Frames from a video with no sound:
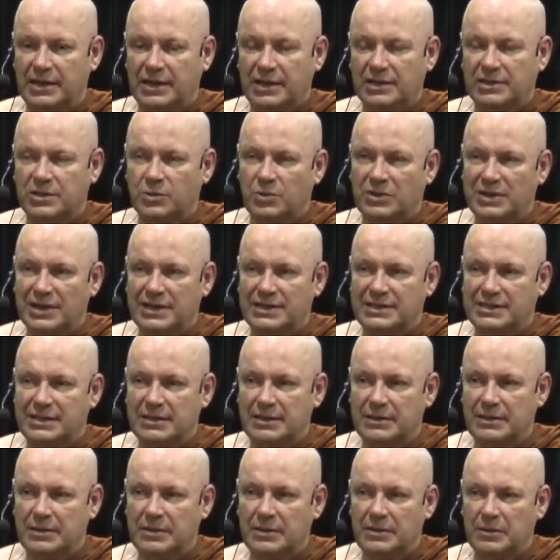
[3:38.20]
So, what is
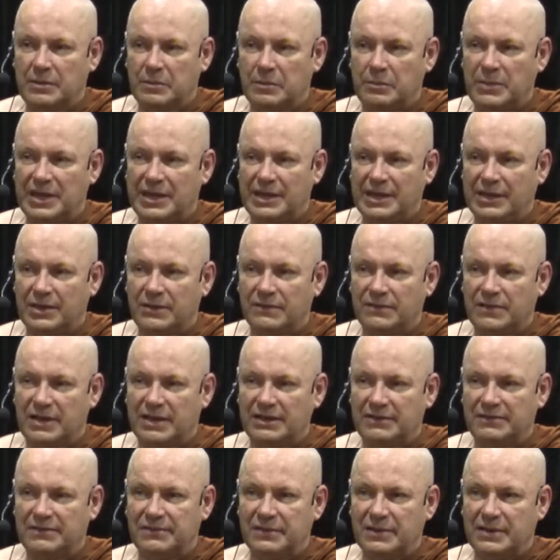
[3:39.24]
the meaning of
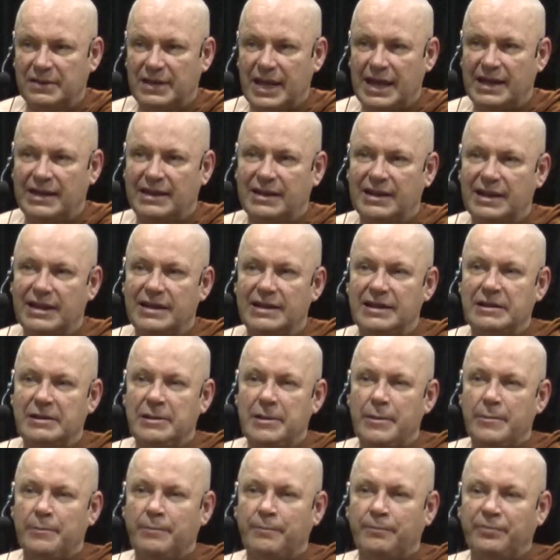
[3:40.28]
life? And uh,
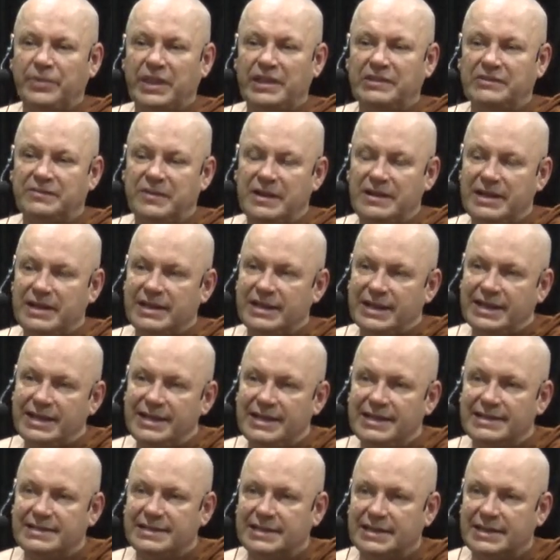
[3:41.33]
it's very
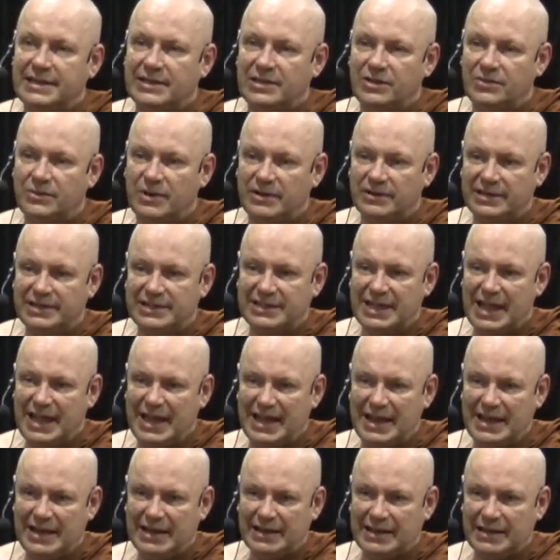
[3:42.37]
easy to
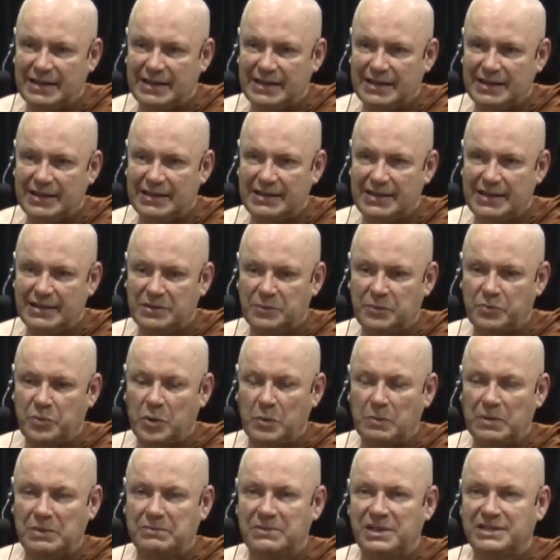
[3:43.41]
understand. yeah, the
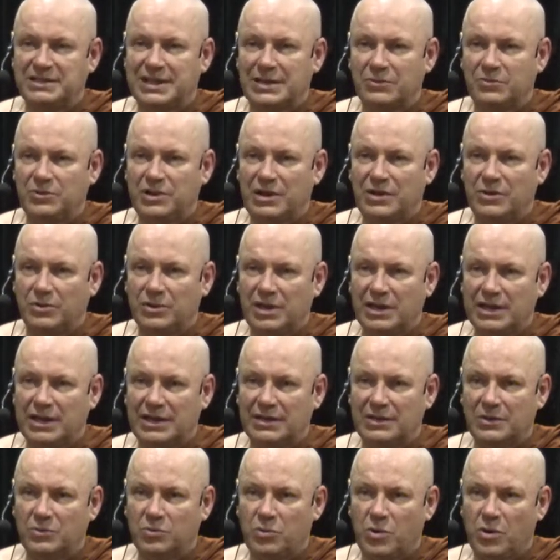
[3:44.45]
problem is that we're looking
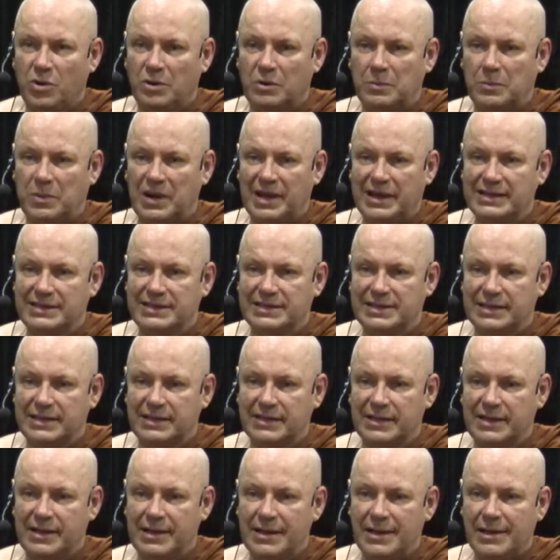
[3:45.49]
in the wrong place.
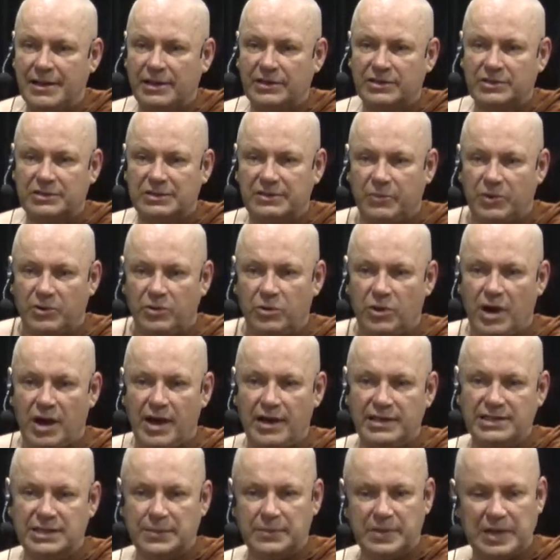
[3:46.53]
so, when you
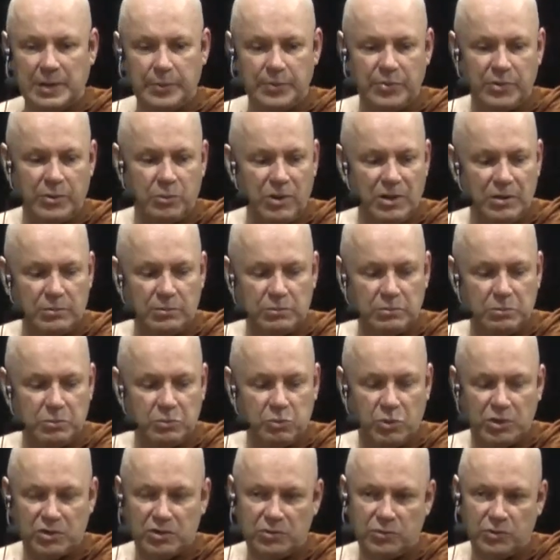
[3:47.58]
ask people, well,
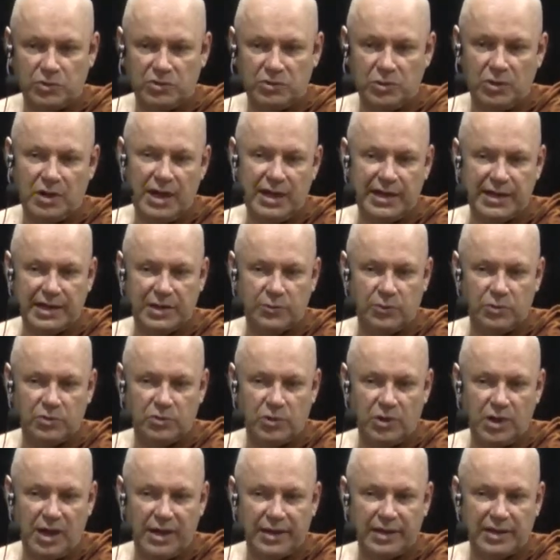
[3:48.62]
what would you like? Would you
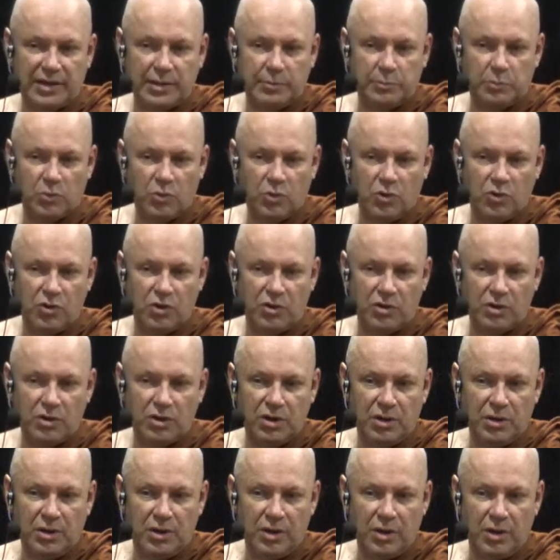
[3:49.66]
like more
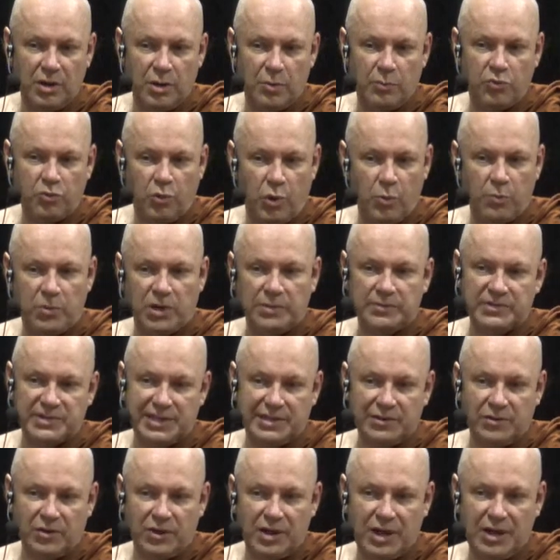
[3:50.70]
problems
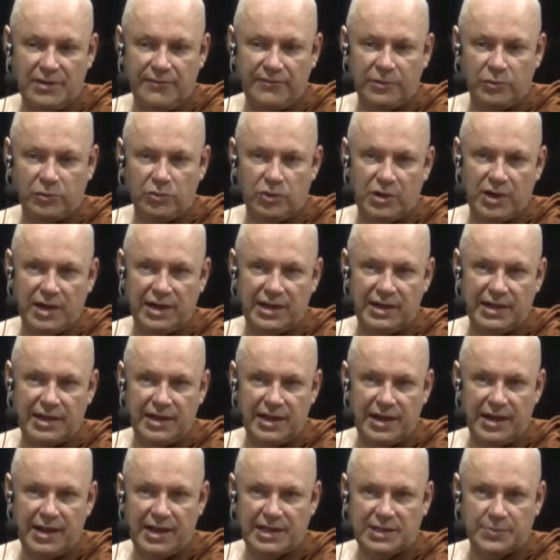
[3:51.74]
in your life, or would you like
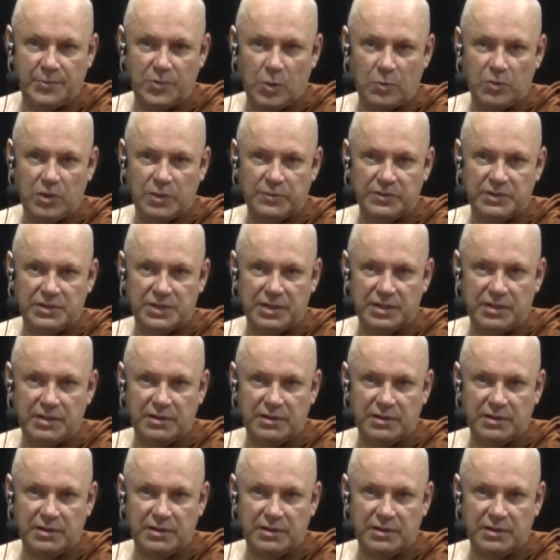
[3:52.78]
less problems?